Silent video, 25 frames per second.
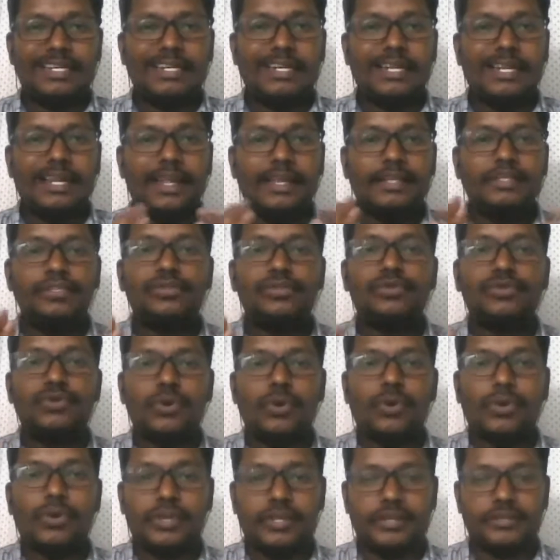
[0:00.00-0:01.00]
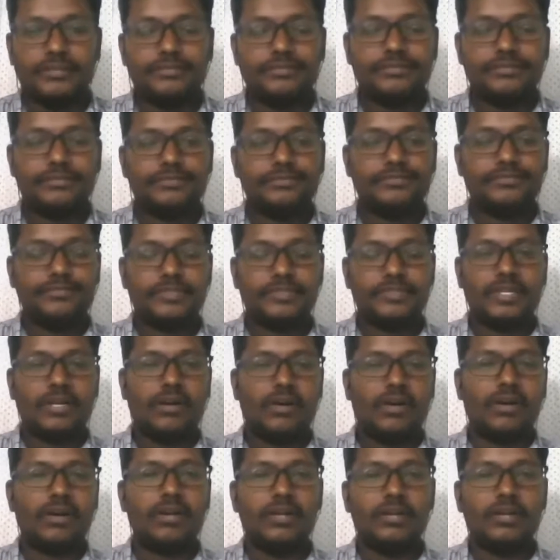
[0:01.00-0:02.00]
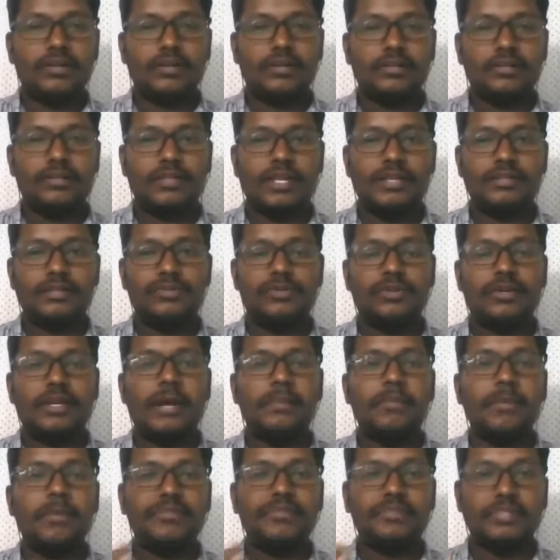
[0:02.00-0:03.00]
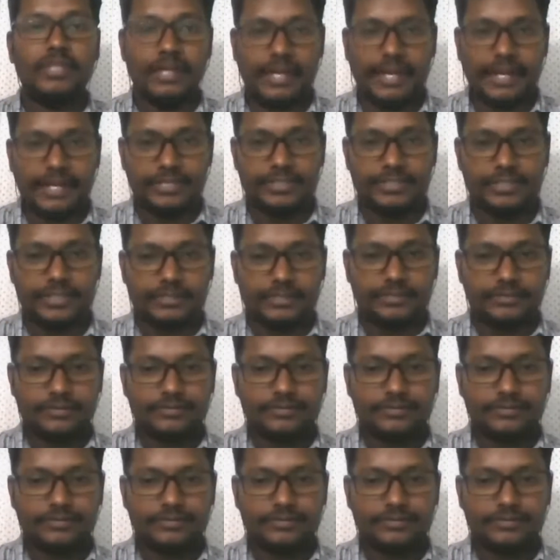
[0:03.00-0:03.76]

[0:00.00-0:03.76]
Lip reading: tell a story or they should come up with a narration